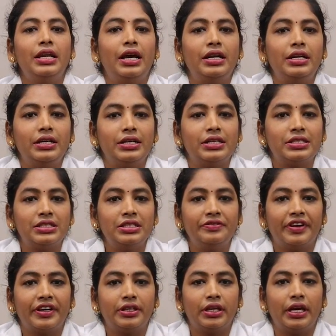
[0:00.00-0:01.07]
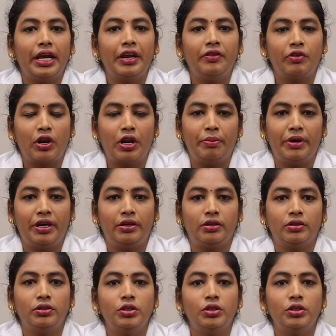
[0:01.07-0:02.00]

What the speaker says: and disinfect environment.